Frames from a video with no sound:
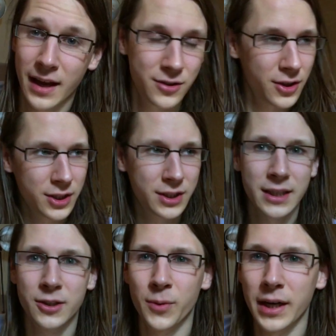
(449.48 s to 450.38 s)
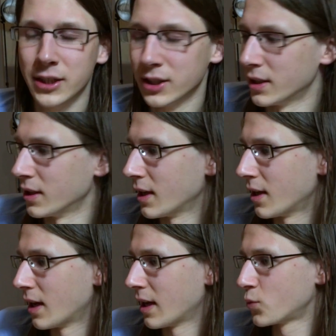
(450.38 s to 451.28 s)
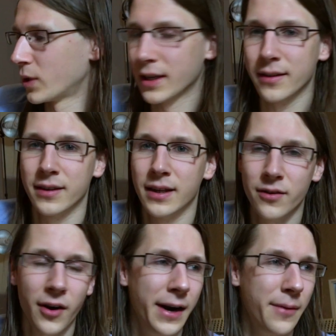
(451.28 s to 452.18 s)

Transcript: in such a situation as with that guitar